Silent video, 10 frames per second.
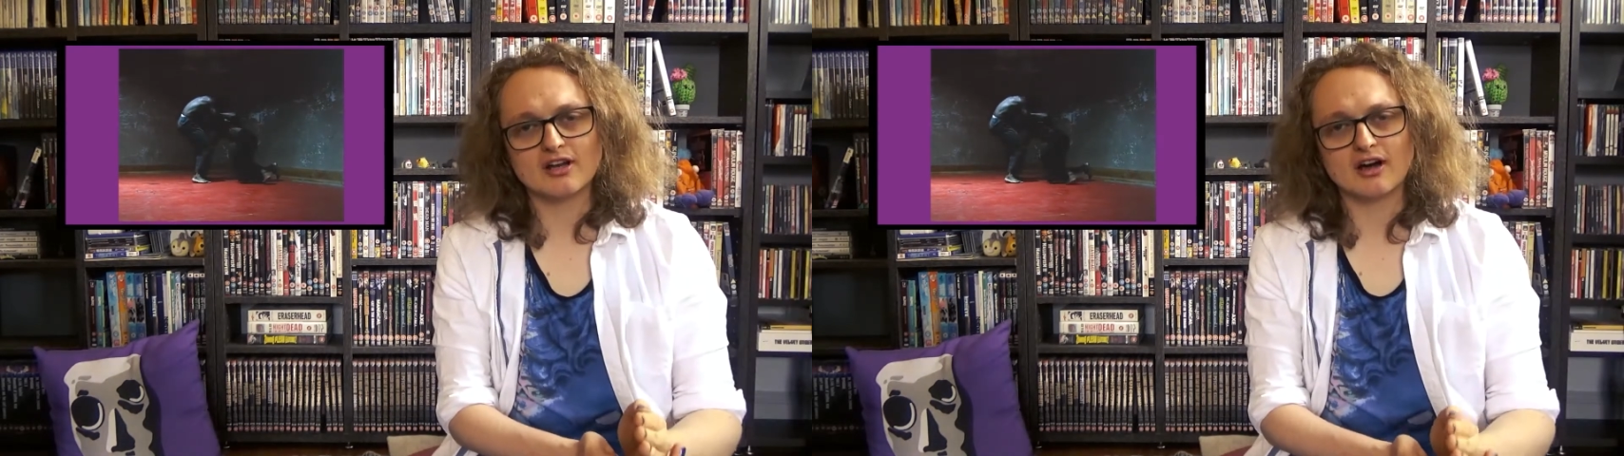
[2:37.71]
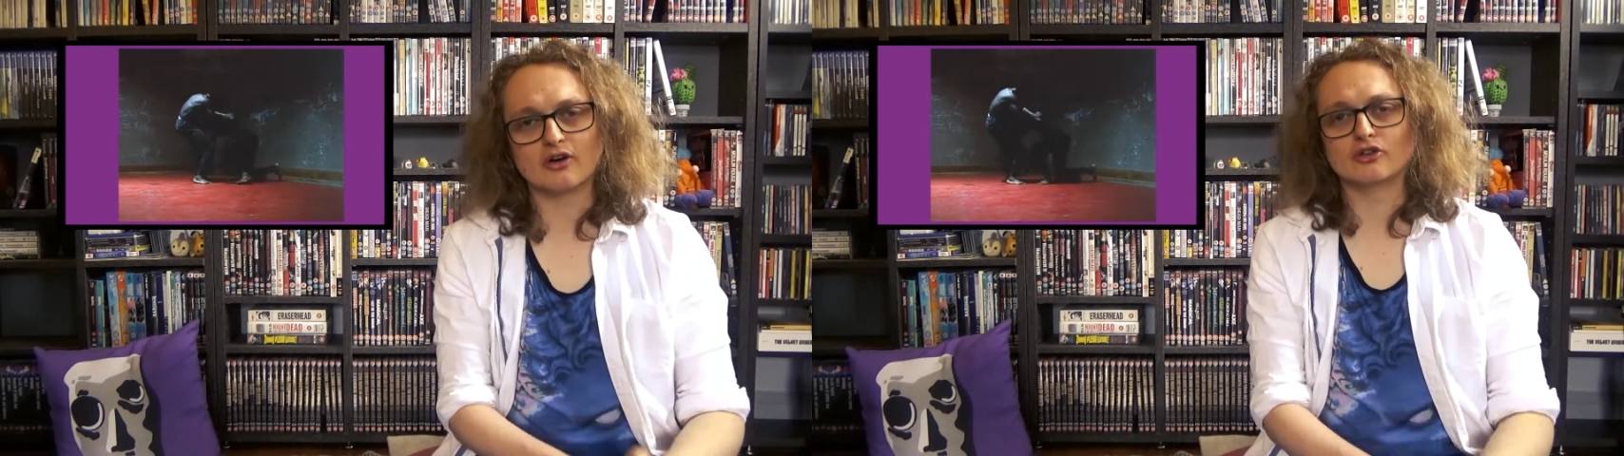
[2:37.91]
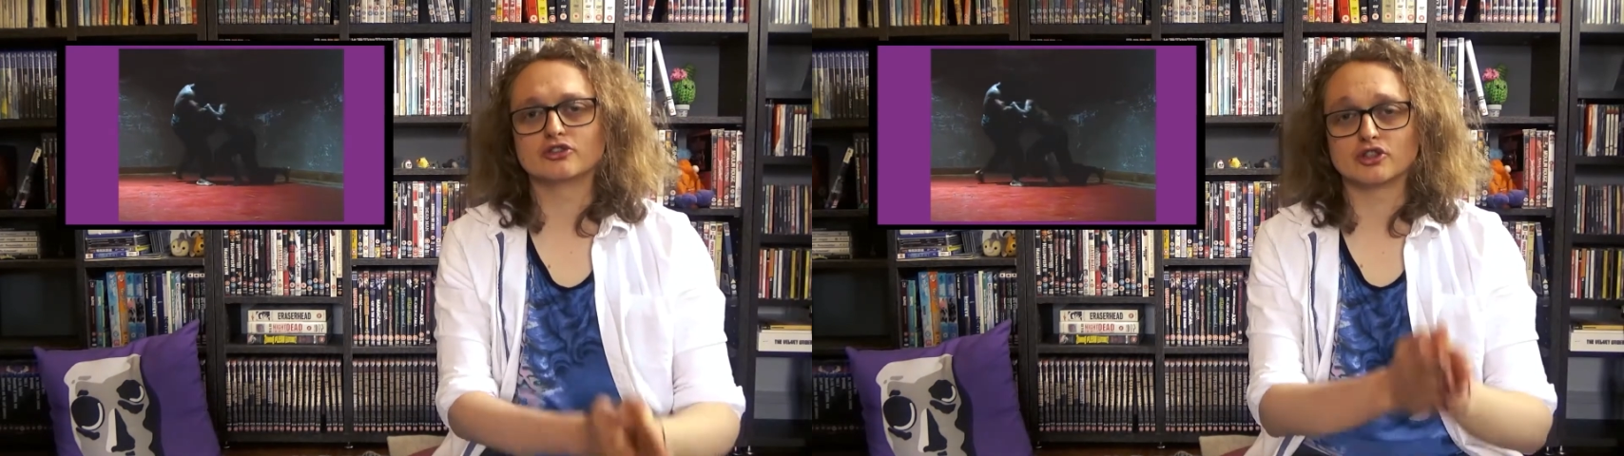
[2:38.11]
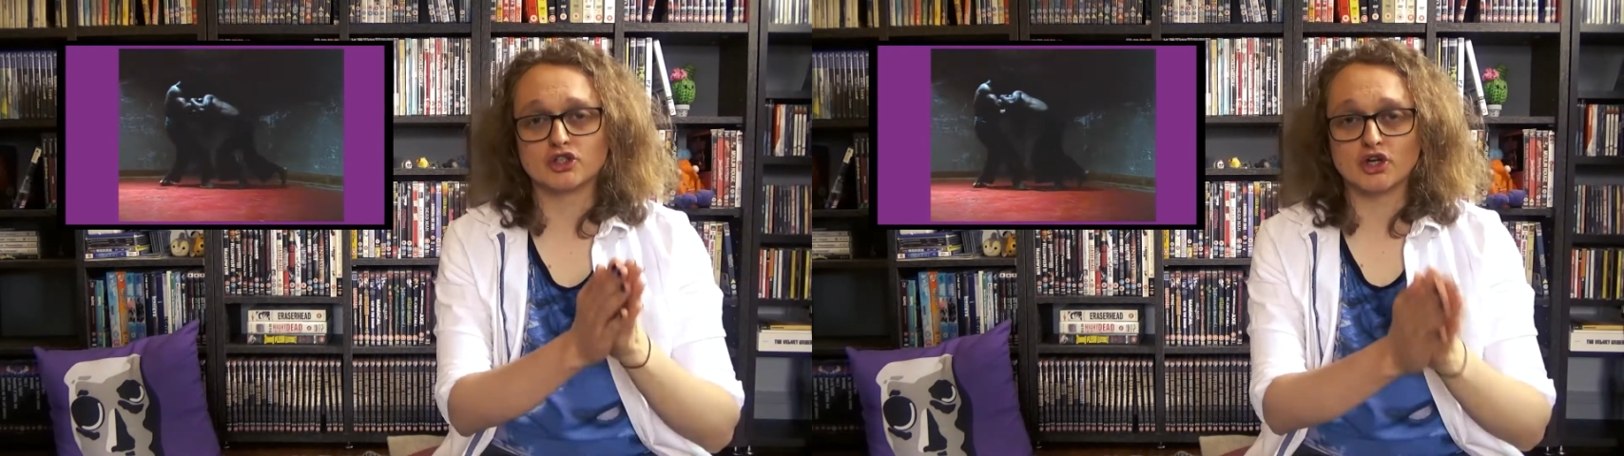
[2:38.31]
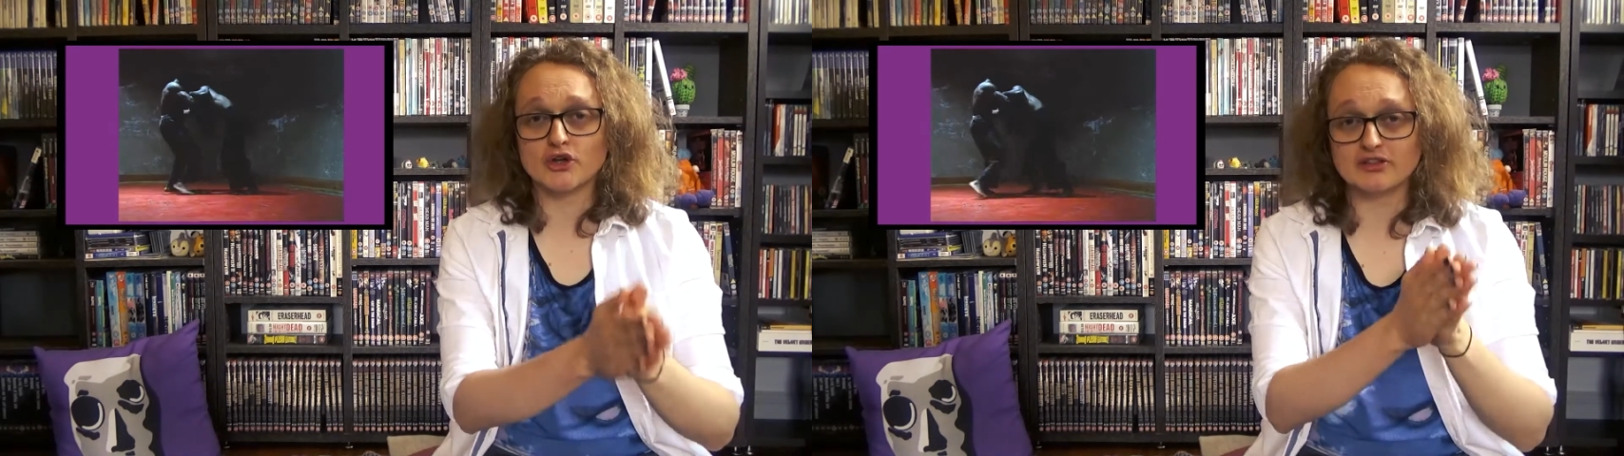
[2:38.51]
halt to
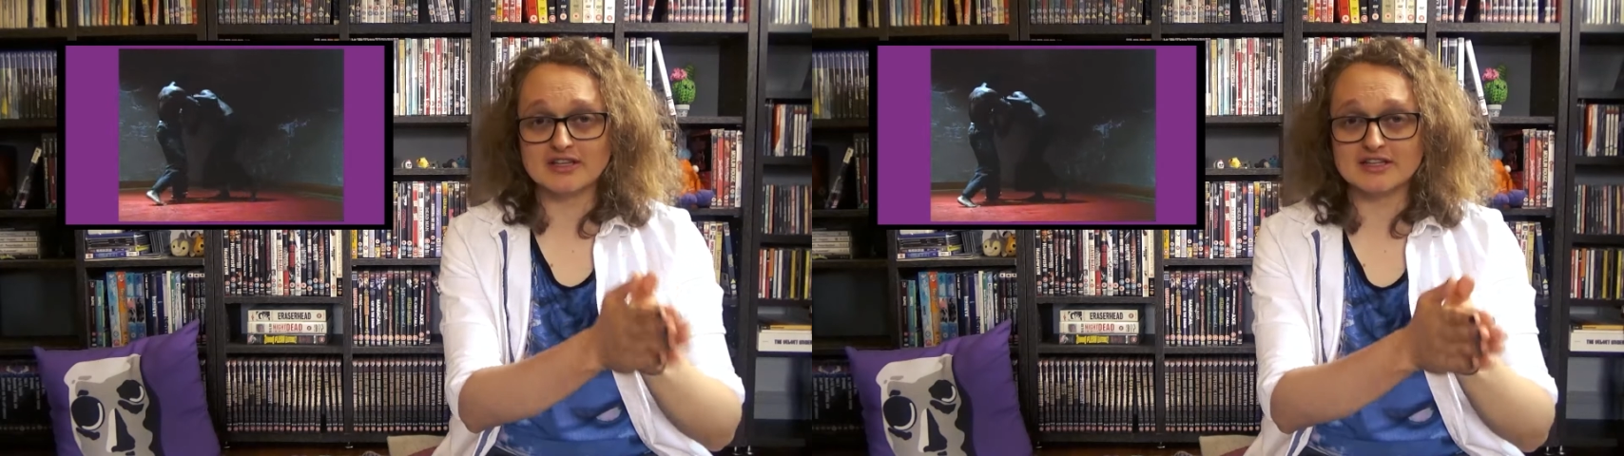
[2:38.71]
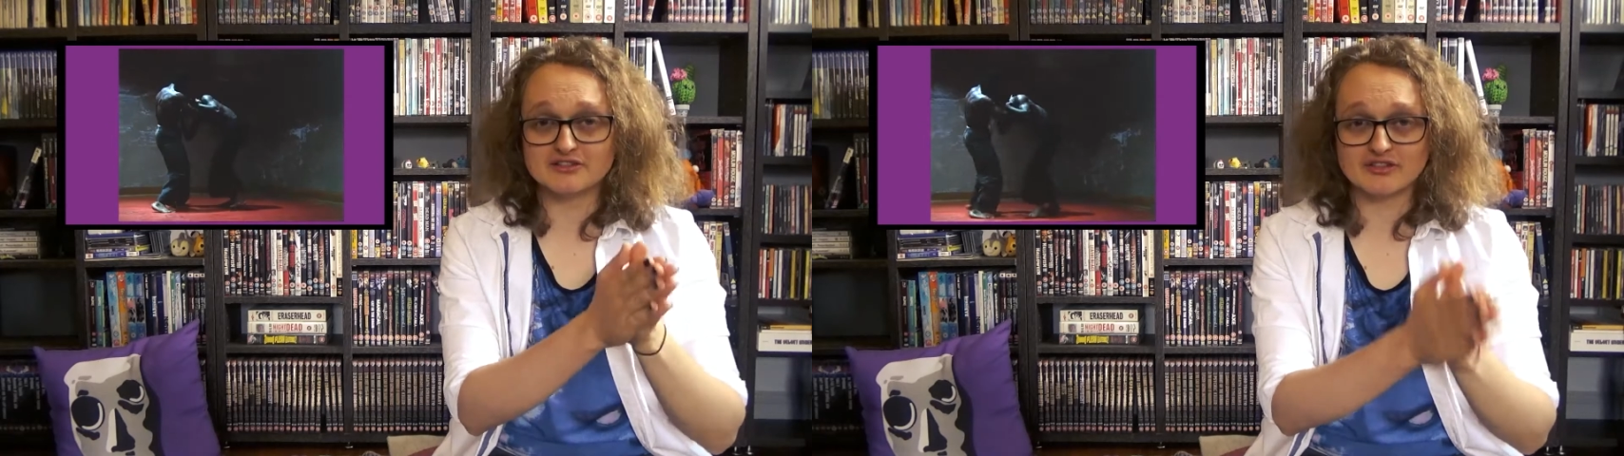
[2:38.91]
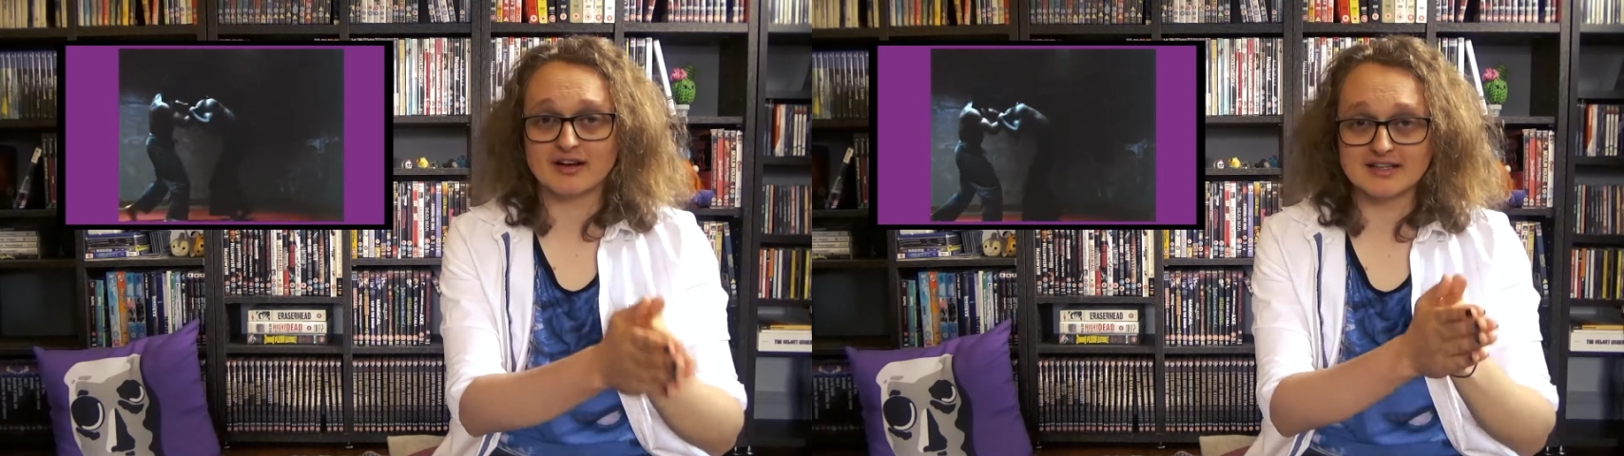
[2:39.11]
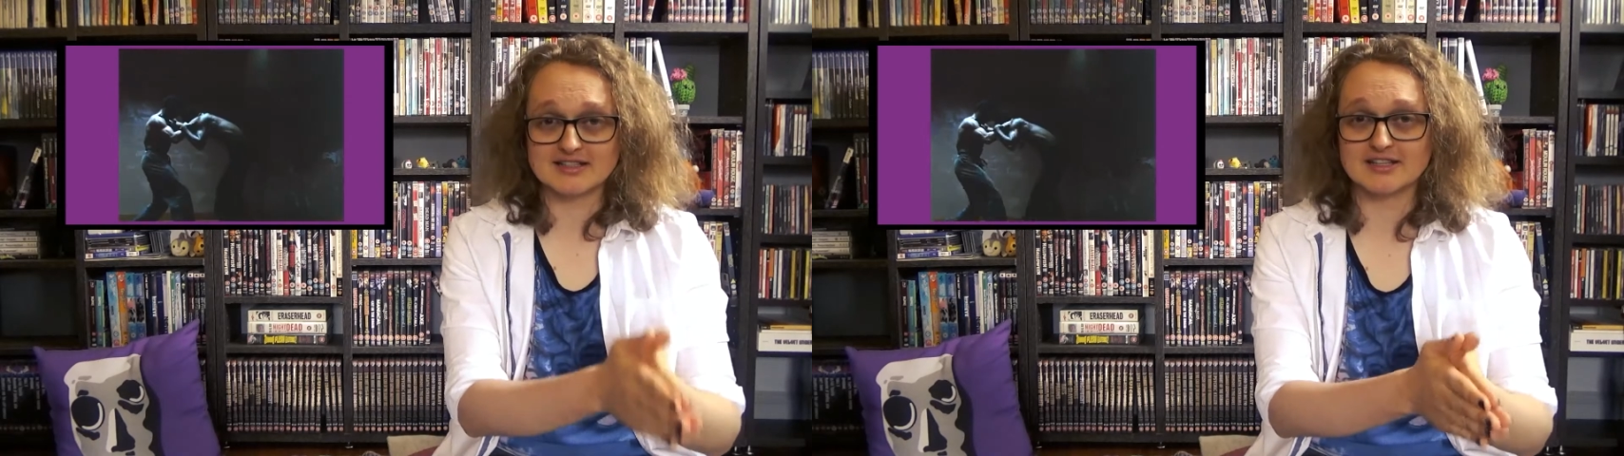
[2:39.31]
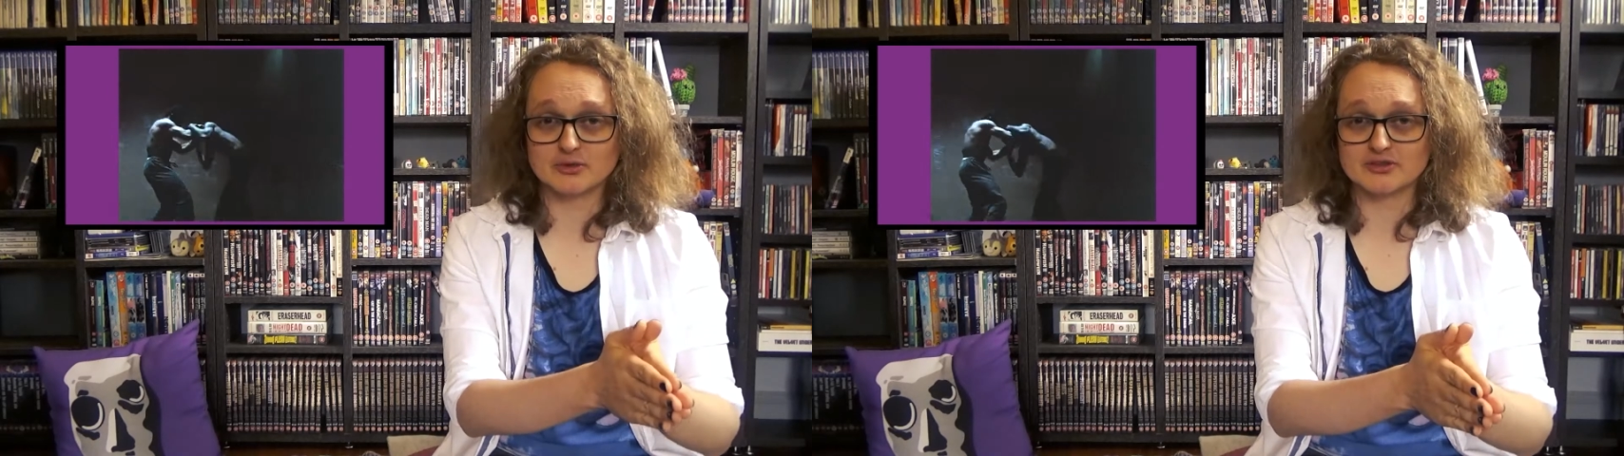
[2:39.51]
show you these fight
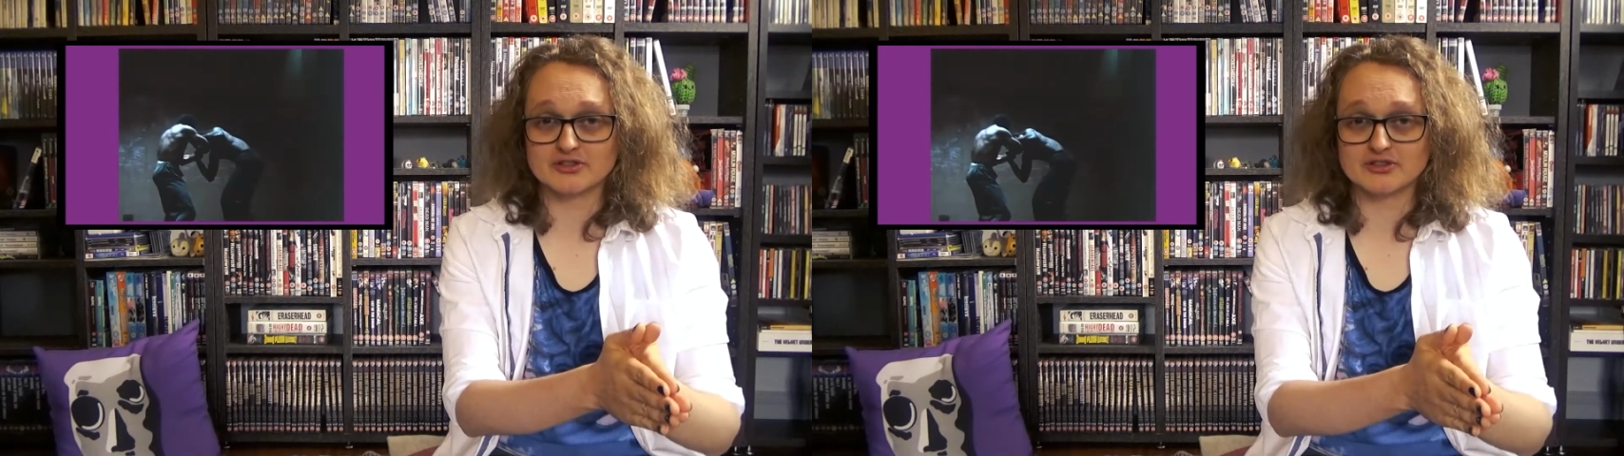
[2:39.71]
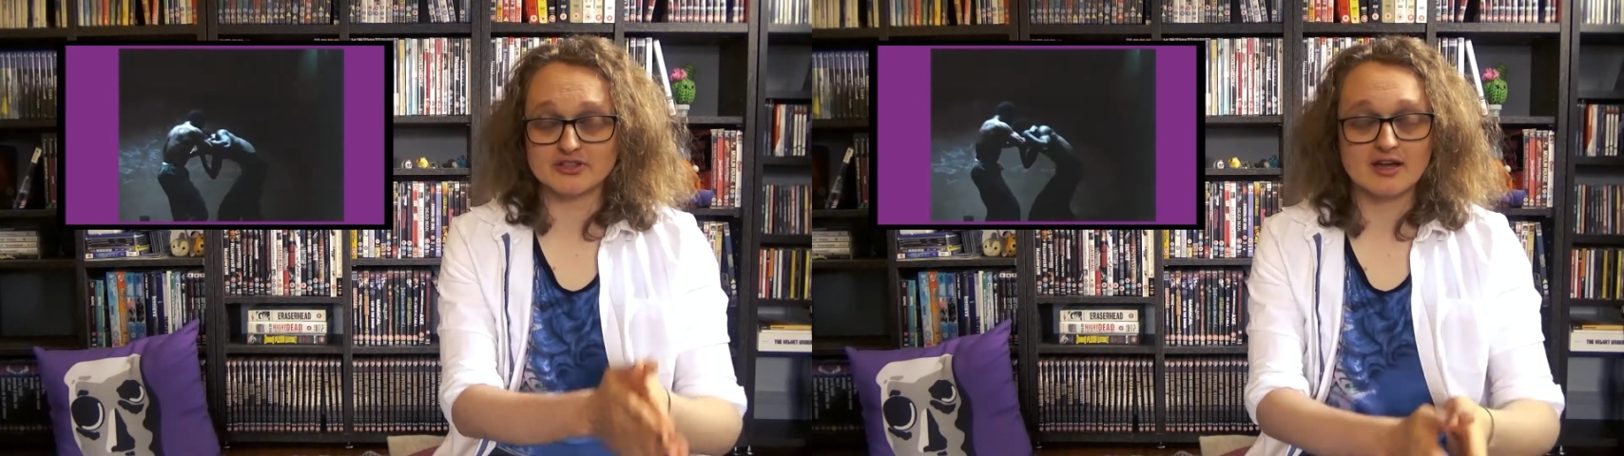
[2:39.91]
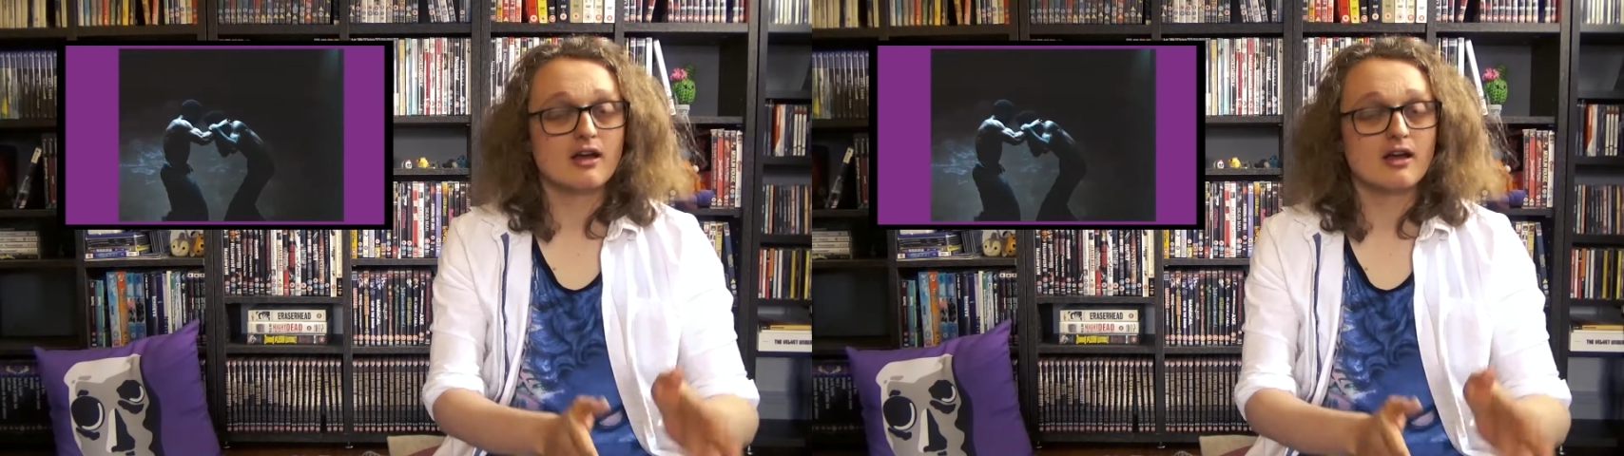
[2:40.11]
sequences,